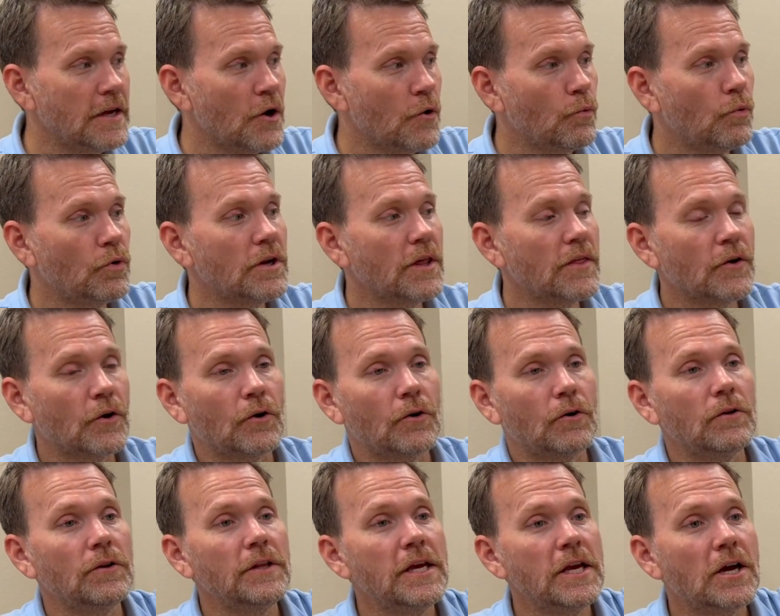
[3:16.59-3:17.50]
One of the
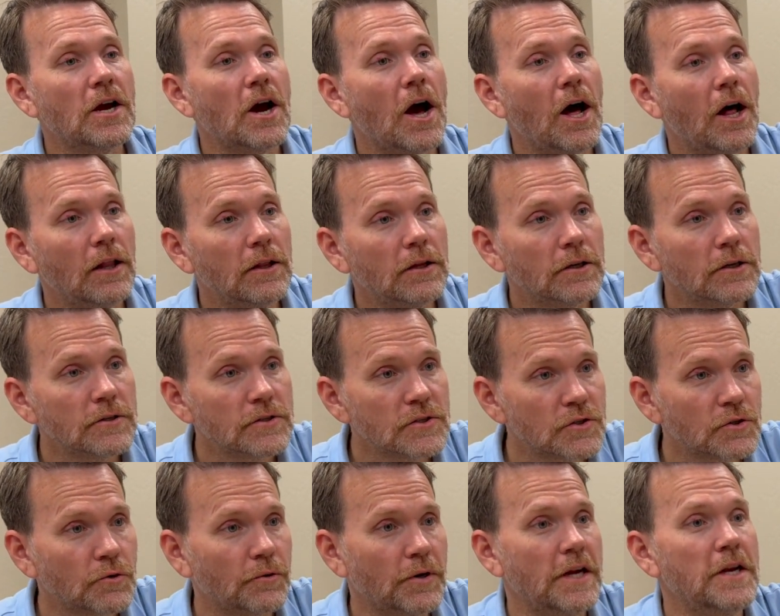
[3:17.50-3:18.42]
early color
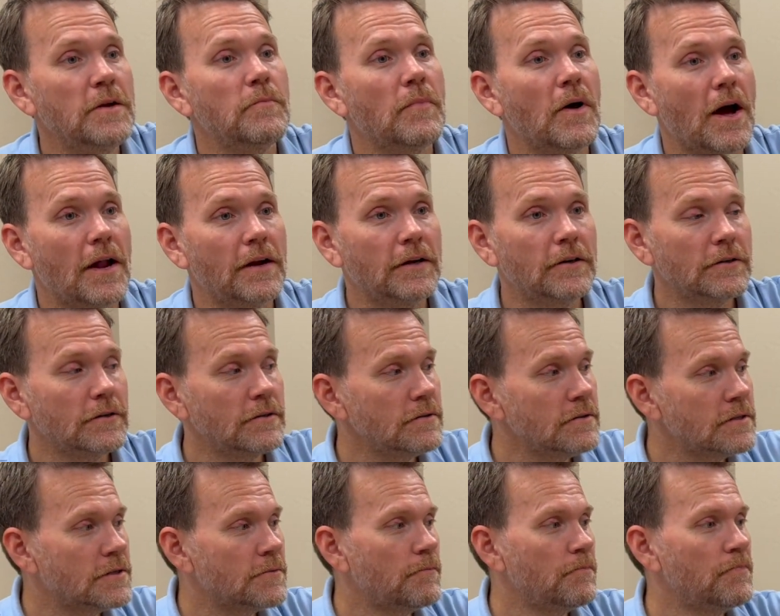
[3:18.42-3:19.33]
screen
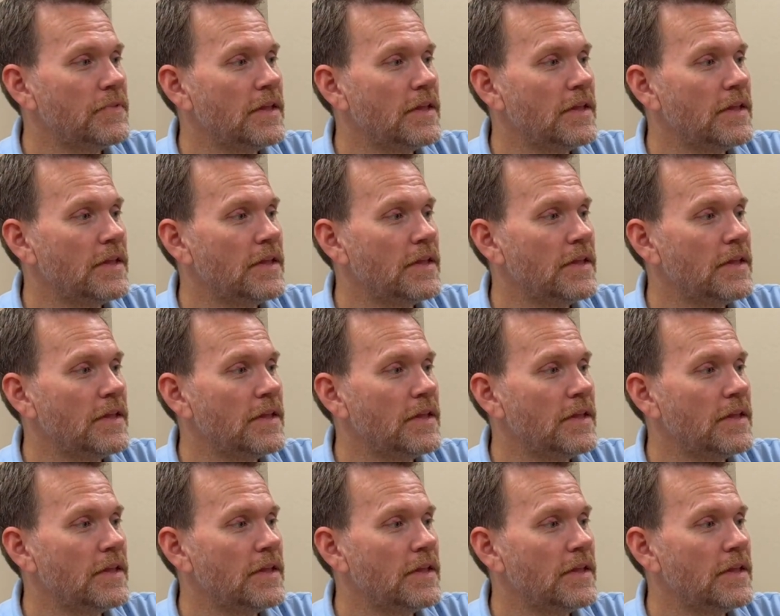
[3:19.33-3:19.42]
monitors.